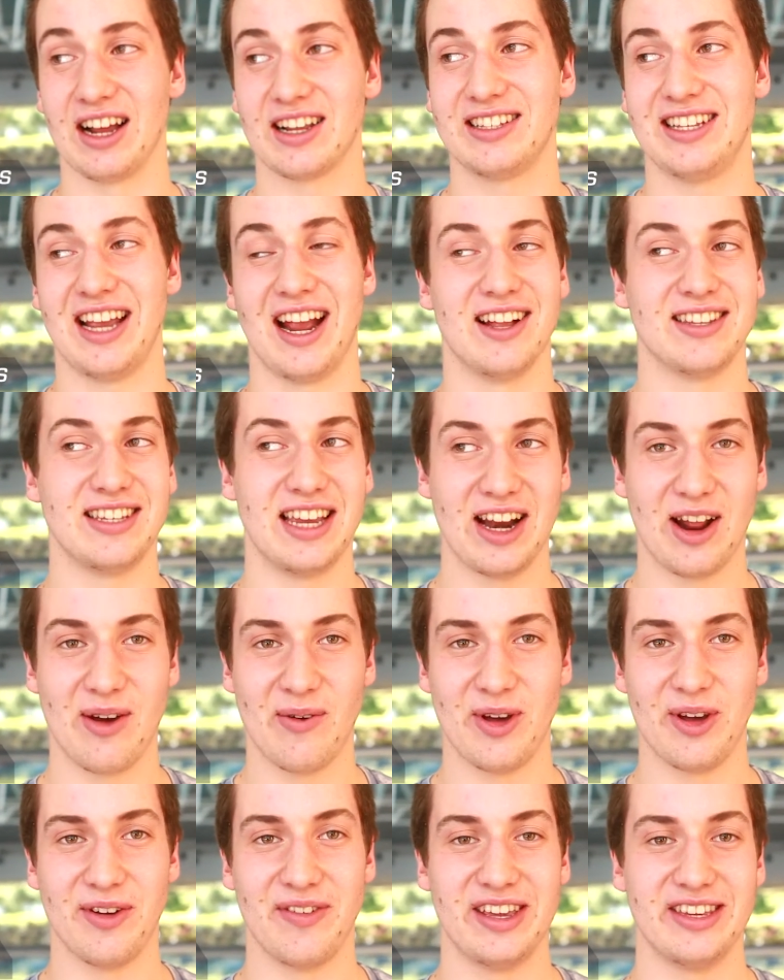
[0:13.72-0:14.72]

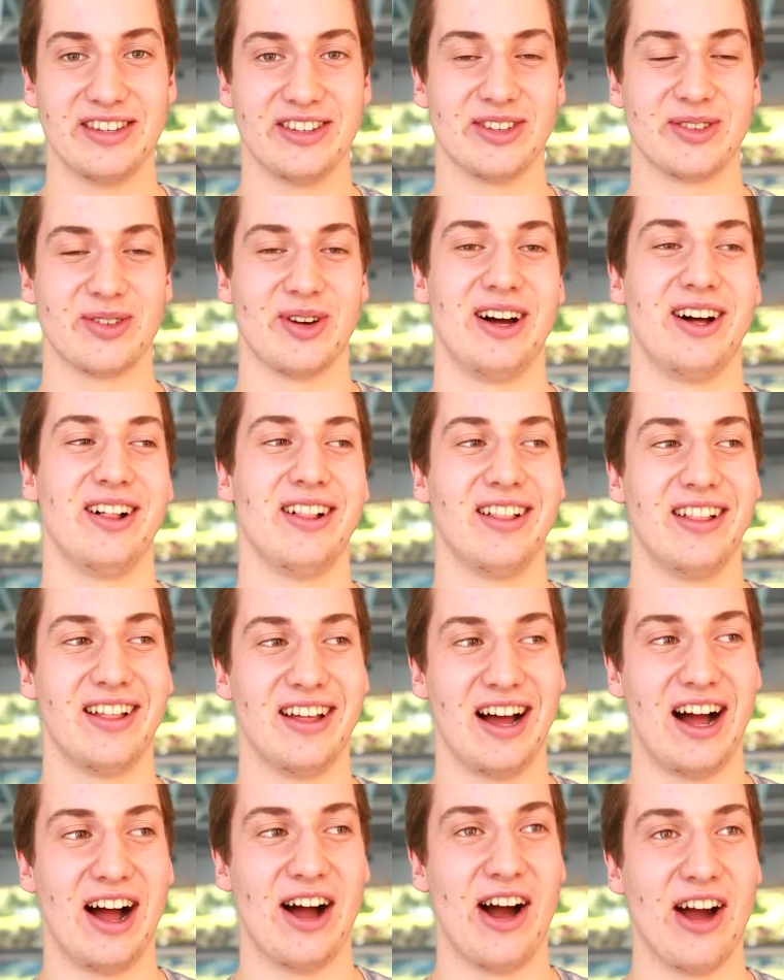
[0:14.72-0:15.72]
Tarantino movies as well.
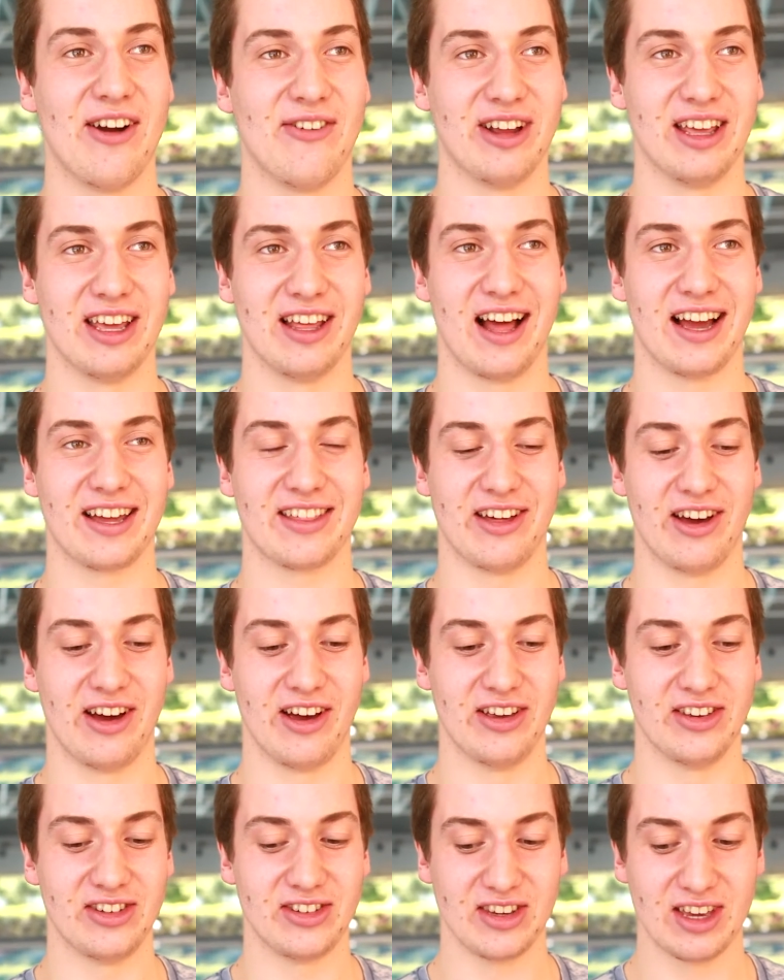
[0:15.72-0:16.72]
I really like
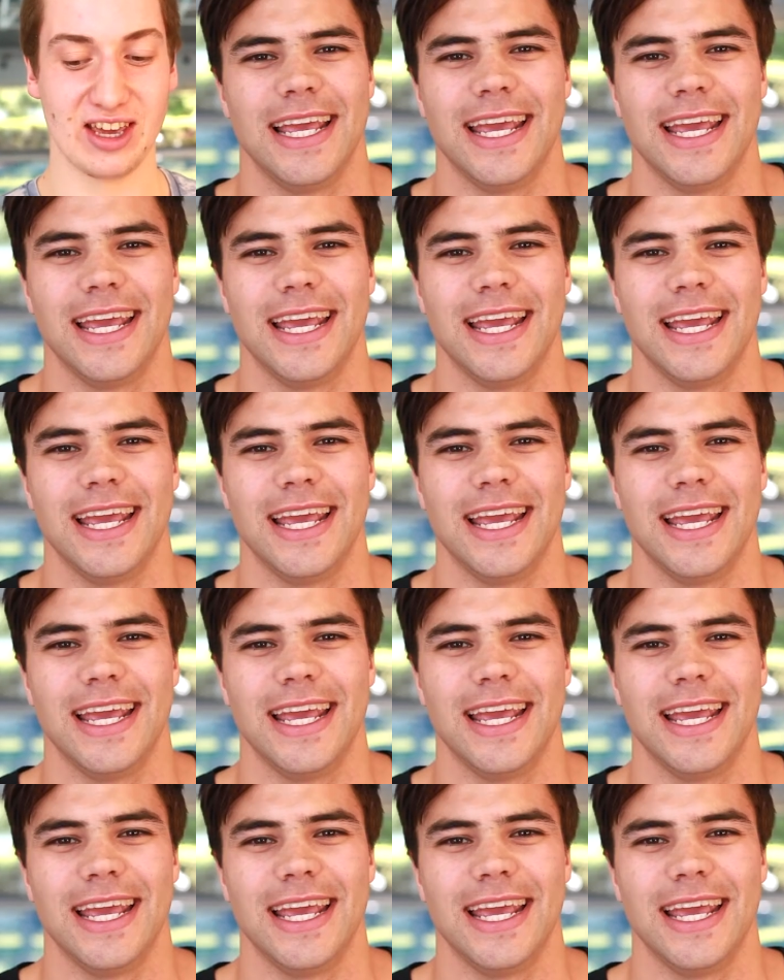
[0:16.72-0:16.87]
those.